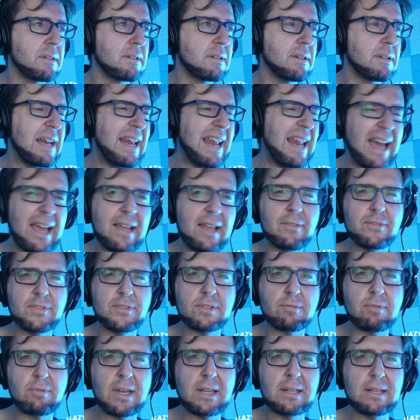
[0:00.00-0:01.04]

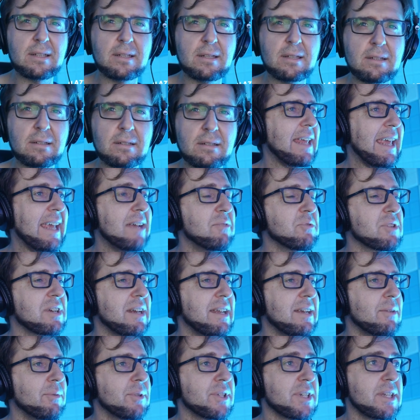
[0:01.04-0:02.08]
Lives, right? English
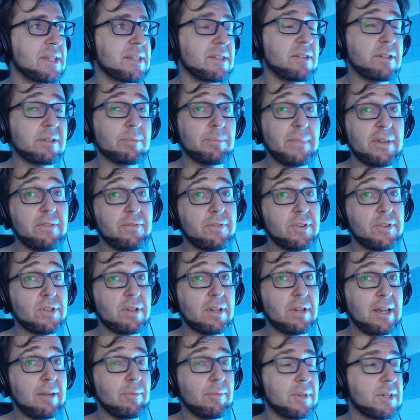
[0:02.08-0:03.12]
language is not my first
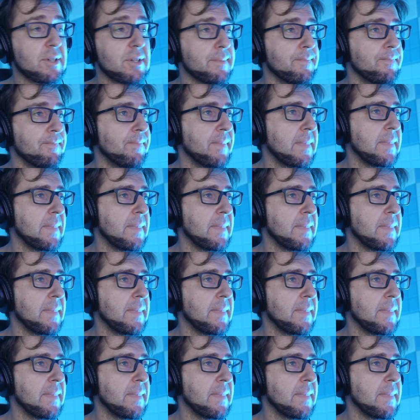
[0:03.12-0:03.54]
language.